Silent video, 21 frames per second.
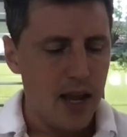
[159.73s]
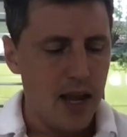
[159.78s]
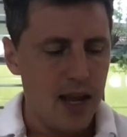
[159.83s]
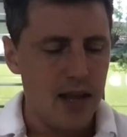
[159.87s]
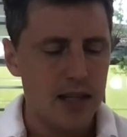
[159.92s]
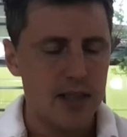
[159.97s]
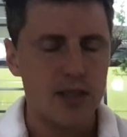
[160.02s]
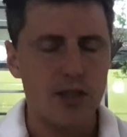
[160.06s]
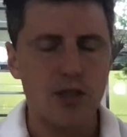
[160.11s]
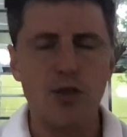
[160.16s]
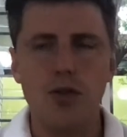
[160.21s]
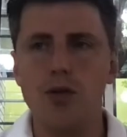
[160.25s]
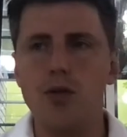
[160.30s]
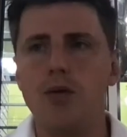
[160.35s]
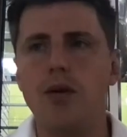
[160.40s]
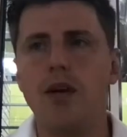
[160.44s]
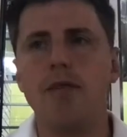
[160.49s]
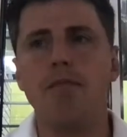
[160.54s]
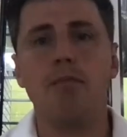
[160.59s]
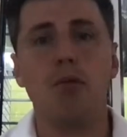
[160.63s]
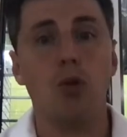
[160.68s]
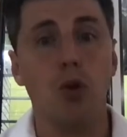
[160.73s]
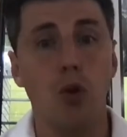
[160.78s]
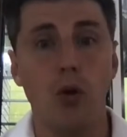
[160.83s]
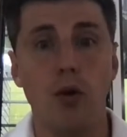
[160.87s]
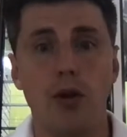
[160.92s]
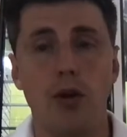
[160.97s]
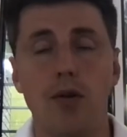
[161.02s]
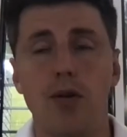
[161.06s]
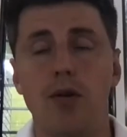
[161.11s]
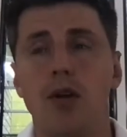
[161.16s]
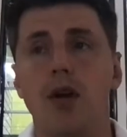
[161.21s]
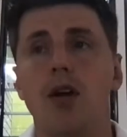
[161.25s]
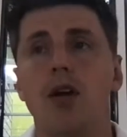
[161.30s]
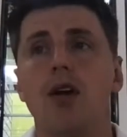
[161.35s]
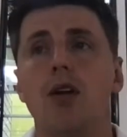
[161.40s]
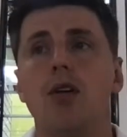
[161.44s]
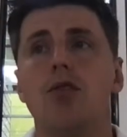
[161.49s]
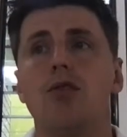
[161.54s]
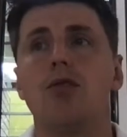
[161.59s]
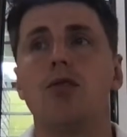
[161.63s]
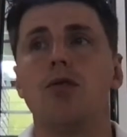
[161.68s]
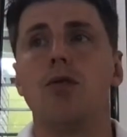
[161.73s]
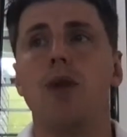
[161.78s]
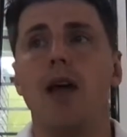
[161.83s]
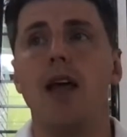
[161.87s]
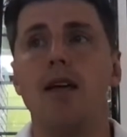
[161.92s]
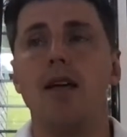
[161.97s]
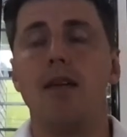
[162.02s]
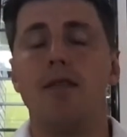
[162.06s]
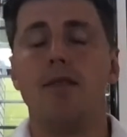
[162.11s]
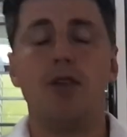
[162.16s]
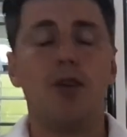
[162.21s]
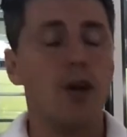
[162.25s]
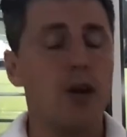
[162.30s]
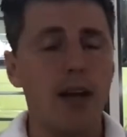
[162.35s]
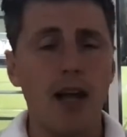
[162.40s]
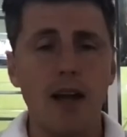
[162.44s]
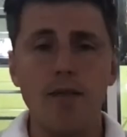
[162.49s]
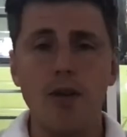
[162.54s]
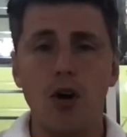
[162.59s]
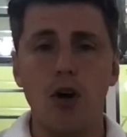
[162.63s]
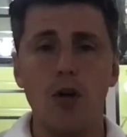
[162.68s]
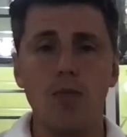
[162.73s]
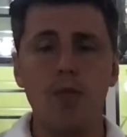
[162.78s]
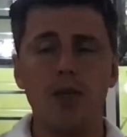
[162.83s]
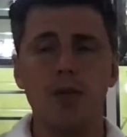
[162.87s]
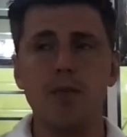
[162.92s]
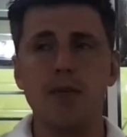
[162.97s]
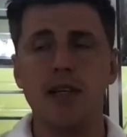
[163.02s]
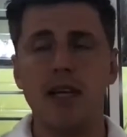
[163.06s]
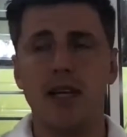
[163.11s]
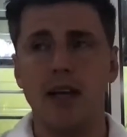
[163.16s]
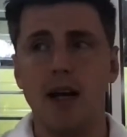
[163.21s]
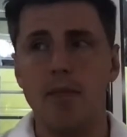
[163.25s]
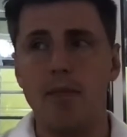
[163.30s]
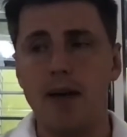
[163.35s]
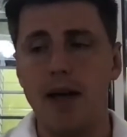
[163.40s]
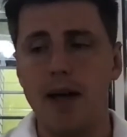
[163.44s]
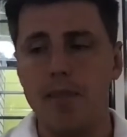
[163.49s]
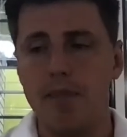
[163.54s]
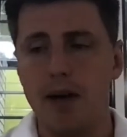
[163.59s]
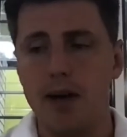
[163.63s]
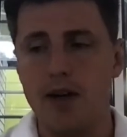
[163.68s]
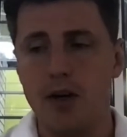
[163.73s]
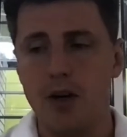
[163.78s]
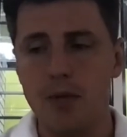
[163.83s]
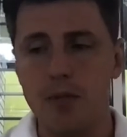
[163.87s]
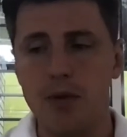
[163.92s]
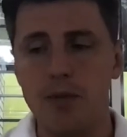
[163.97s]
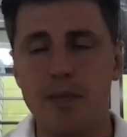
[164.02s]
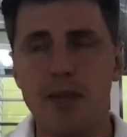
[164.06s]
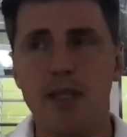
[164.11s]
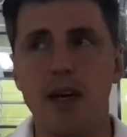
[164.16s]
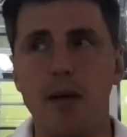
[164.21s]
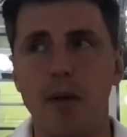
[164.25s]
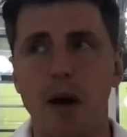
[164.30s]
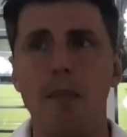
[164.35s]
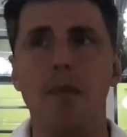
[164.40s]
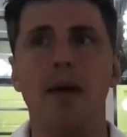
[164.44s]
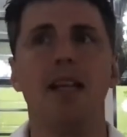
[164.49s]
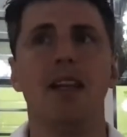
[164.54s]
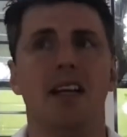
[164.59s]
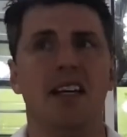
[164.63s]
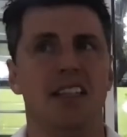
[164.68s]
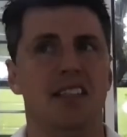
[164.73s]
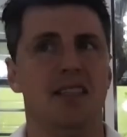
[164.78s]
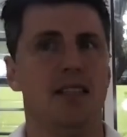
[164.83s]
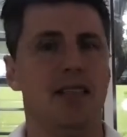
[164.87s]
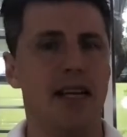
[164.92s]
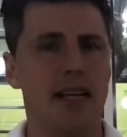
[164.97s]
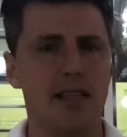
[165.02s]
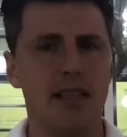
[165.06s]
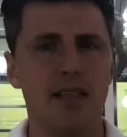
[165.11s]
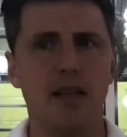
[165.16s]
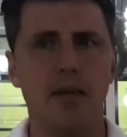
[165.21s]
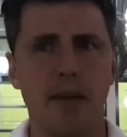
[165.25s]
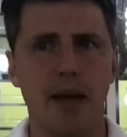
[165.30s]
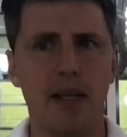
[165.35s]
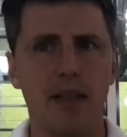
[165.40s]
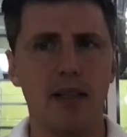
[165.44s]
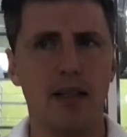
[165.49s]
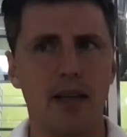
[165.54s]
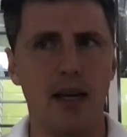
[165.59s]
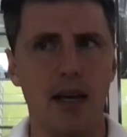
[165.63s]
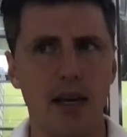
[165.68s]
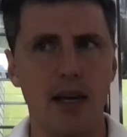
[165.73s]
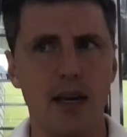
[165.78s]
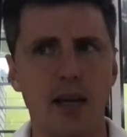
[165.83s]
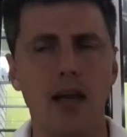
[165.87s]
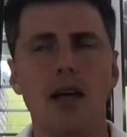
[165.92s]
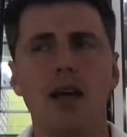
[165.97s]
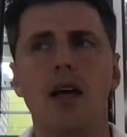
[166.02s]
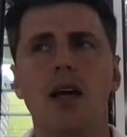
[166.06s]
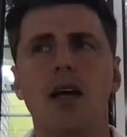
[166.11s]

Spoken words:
It's to implore you to, if you don't have a home gym set up, and by home gym set up, I mean like a decent amount of gear.